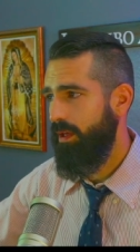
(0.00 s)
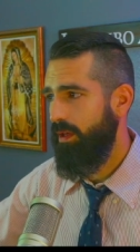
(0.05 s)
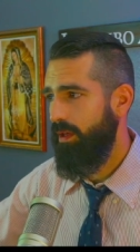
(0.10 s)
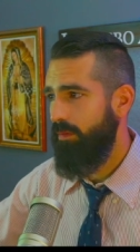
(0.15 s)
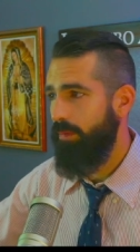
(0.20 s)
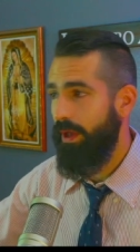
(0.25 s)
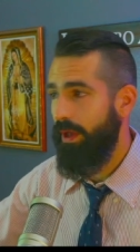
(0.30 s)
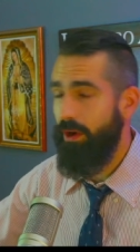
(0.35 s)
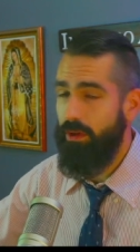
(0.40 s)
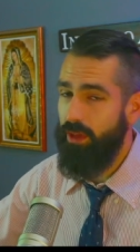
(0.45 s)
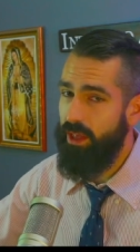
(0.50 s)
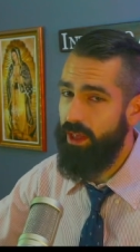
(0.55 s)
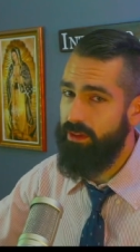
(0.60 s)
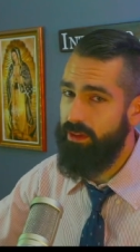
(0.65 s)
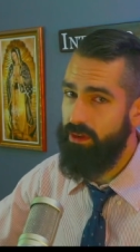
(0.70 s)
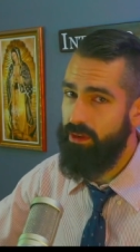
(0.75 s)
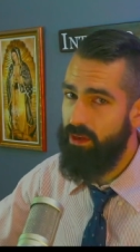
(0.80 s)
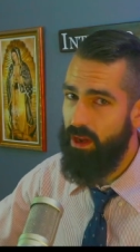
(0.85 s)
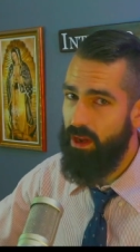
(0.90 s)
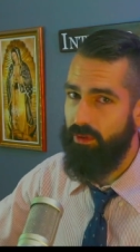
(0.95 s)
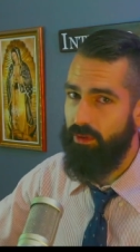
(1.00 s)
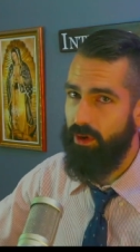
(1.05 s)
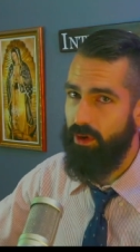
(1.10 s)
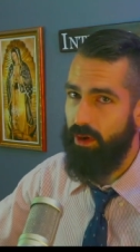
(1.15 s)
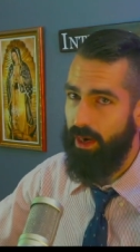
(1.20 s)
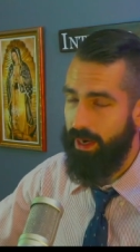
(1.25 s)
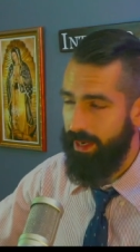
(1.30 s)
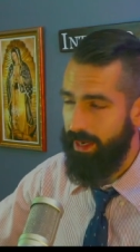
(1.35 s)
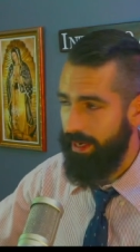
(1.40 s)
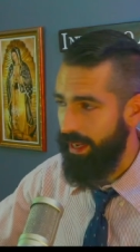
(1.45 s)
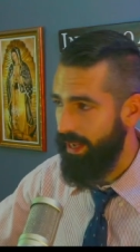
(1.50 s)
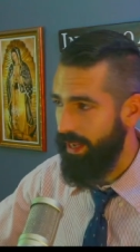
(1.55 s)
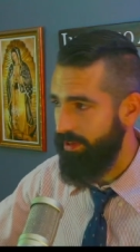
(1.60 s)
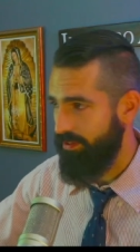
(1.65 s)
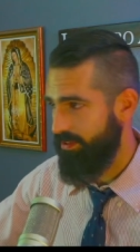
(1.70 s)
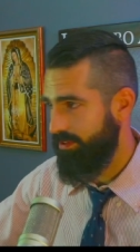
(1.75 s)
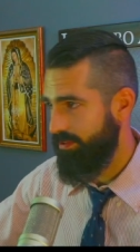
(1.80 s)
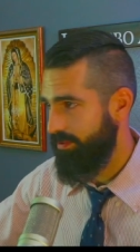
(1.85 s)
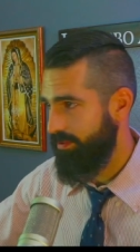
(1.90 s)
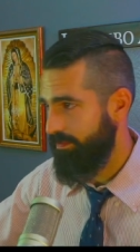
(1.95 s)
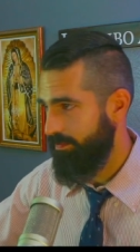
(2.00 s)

Better late than never, I guess.